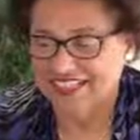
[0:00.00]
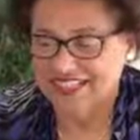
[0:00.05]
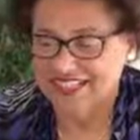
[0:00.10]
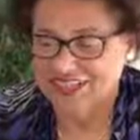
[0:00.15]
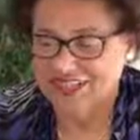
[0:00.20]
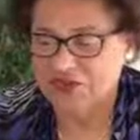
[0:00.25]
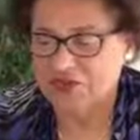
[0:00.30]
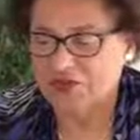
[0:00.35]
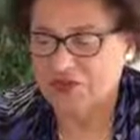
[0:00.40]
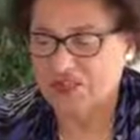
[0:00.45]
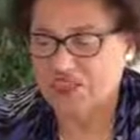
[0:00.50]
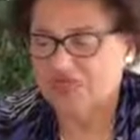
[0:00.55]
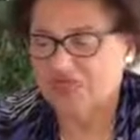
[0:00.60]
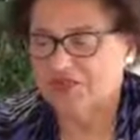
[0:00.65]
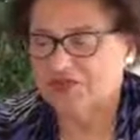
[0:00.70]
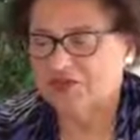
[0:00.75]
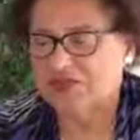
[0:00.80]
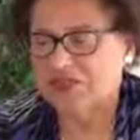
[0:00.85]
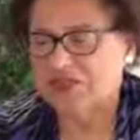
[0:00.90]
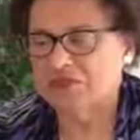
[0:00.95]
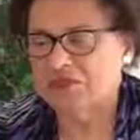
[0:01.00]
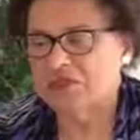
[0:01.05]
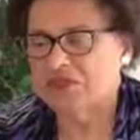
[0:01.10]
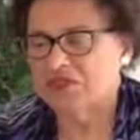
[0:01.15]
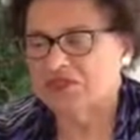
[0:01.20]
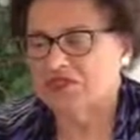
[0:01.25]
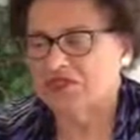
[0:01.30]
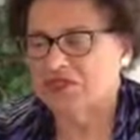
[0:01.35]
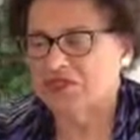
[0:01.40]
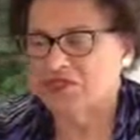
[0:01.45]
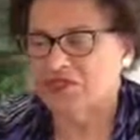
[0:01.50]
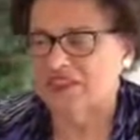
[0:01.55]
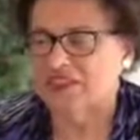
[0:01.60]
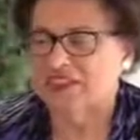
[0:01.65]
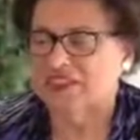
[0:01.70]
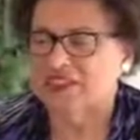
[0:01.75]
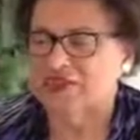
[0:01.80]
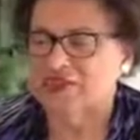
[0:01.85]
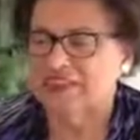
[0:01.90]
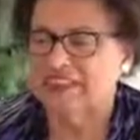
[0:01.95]
So we must be also
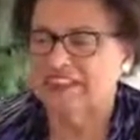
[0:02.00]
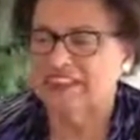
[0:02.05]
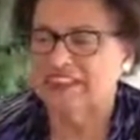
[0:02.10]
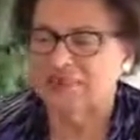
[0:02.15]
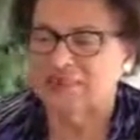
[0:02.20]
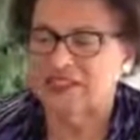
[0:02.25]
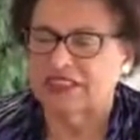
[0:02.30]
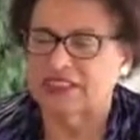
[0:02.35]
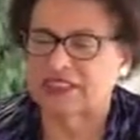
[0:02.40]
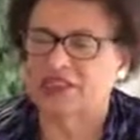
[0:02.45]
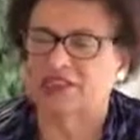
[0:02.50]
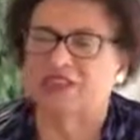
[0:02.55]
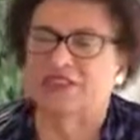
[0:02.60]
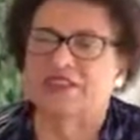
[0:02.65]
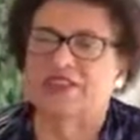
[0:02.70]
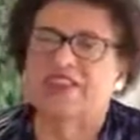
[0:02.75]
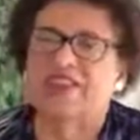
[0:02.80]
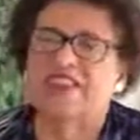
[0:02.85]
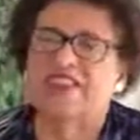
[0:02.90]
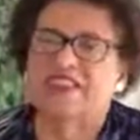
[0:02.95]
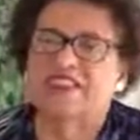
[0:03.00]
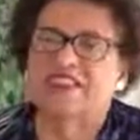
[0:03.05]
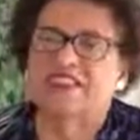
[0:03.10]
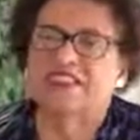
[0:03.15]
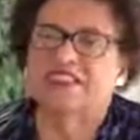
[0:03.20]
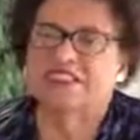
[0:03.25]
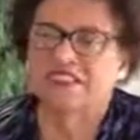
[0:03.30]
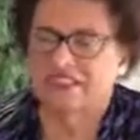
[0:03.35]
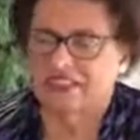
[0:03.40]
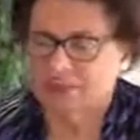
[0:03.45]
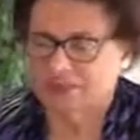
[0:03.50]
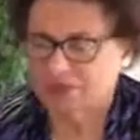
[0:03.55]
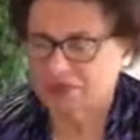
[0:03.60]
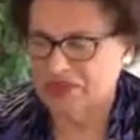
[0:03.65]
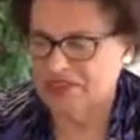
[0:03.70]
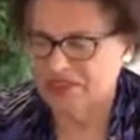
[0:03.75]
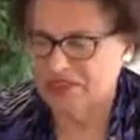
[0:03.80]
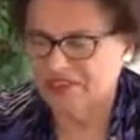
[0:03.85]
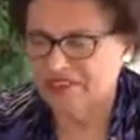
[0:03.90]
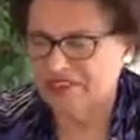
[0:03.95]
willing to release material things,
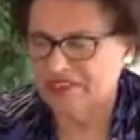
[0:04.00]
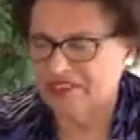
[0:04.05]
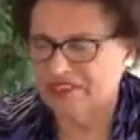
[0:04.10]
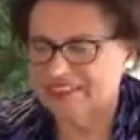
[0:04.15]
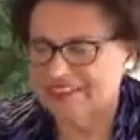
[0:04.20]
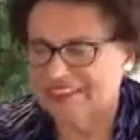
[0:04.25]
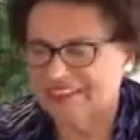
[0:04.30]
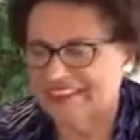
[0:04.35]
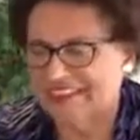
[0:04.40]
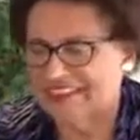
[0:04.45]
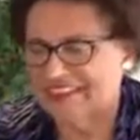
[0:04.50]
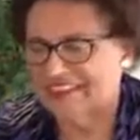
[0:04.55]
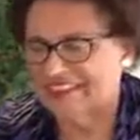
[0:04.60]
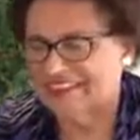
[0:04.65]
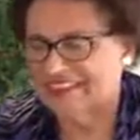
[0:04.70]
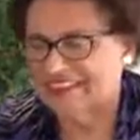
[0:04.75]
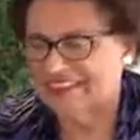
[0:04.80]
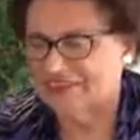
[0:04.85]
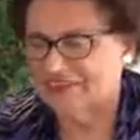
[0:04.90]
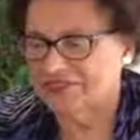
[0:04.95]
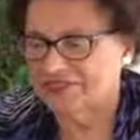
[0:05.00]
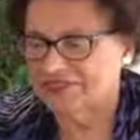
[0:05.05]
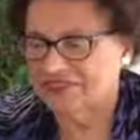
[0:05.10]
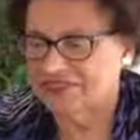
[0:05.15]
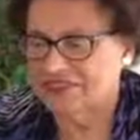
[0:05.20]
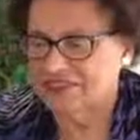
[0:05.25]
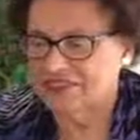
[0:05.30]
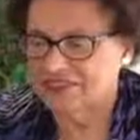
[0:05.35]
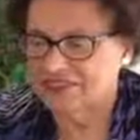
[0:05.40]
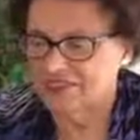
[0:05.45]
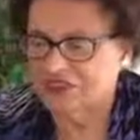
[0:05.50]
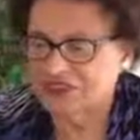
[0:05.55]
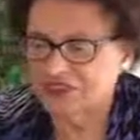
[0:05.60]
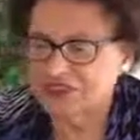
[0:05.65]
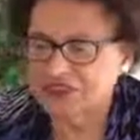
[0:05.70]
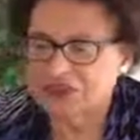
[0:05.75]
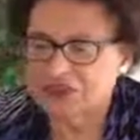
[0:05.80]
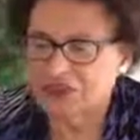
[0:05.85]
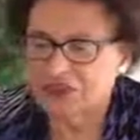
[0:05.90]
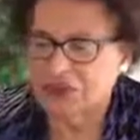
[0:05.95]
particularly things that have
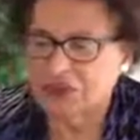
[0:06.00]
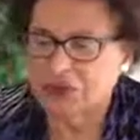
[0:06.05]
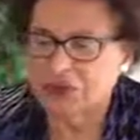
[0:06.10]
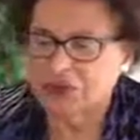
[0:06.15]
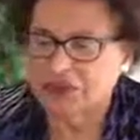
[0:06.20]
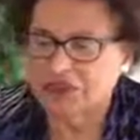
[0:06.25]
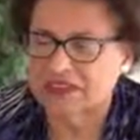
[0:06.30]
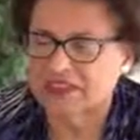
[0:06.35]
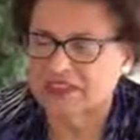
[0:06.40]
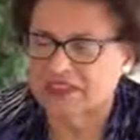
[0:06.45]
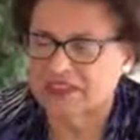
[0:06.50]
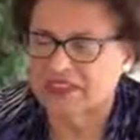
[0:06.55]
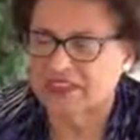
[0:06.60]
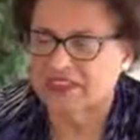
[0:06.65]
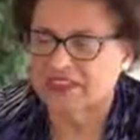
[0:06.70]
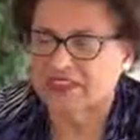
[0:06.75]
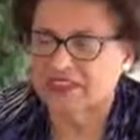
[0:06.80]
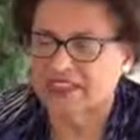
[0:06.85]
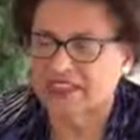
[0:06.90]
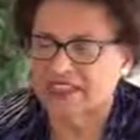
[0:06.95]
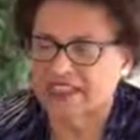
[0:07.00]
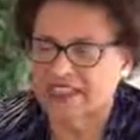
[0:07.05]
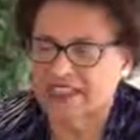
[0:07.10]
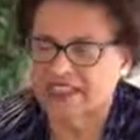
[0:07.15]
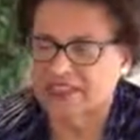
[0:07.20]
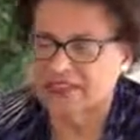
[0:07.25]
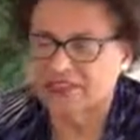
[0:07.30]
fulfilled their purpose in our lives.